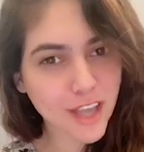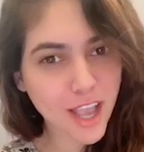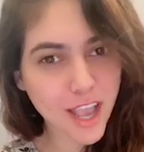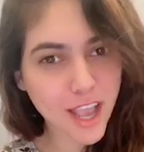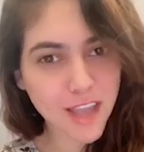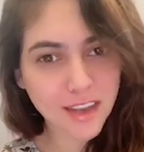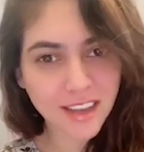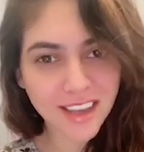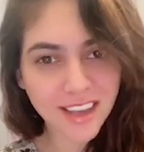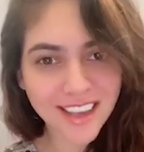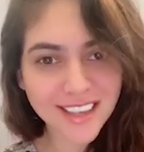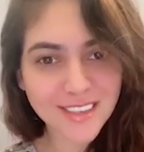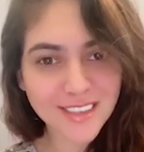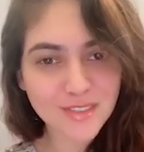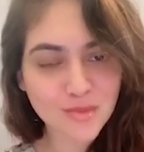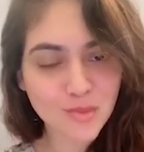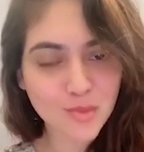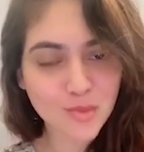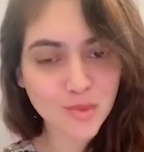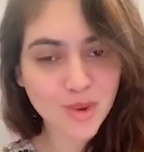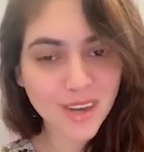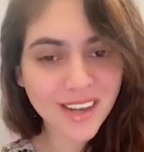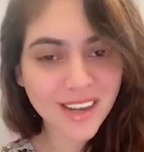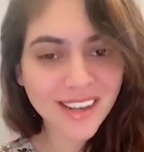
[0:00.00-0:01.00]
and his
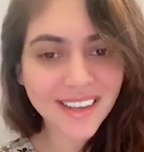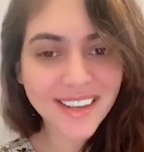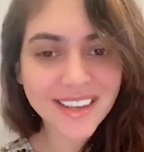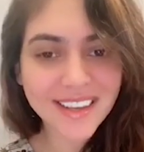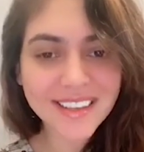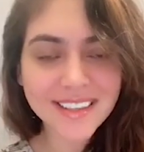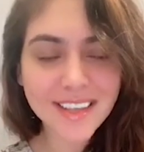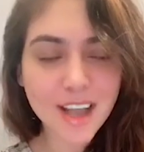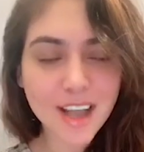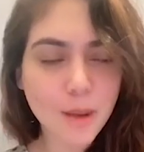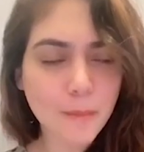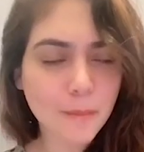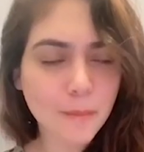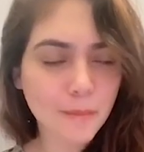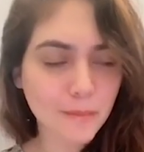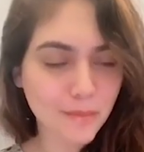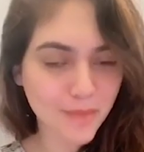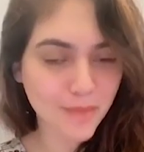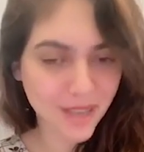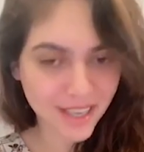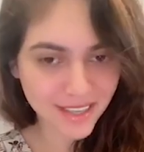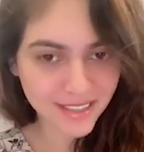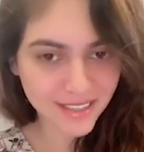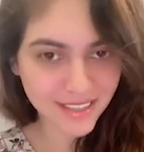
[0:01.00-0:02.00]
work is
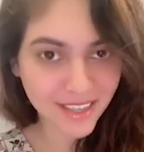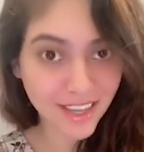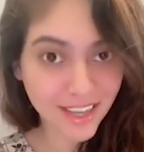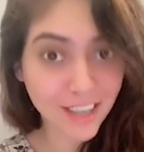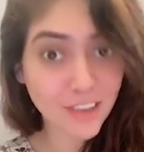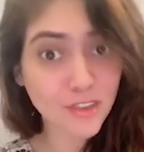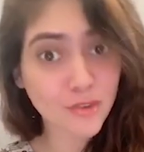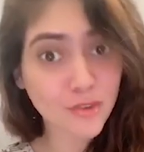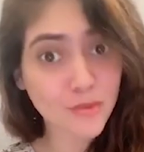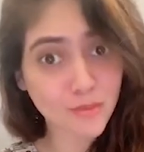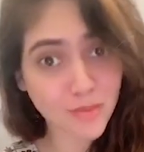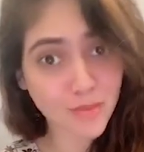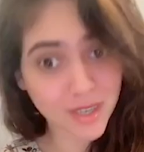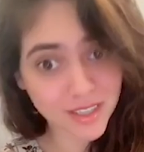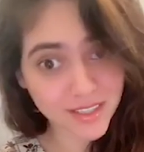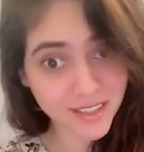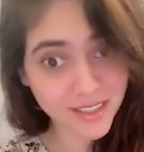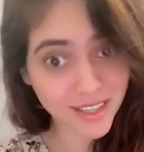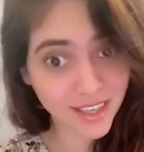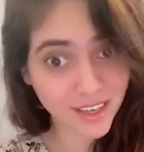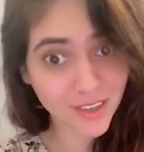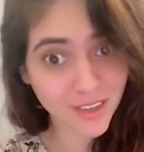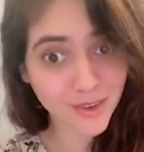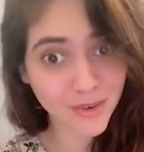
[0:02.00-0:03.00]
amazing. You
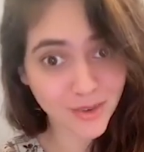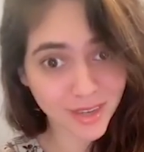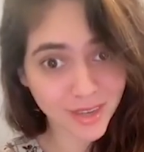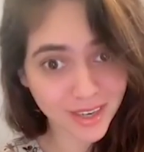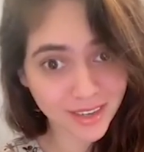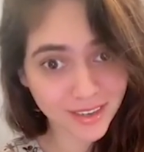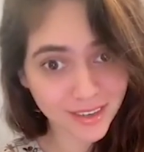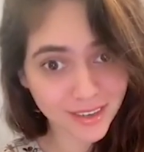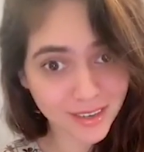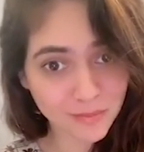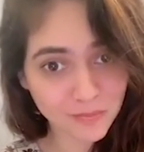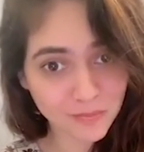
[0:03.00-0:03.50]
must take a look at it.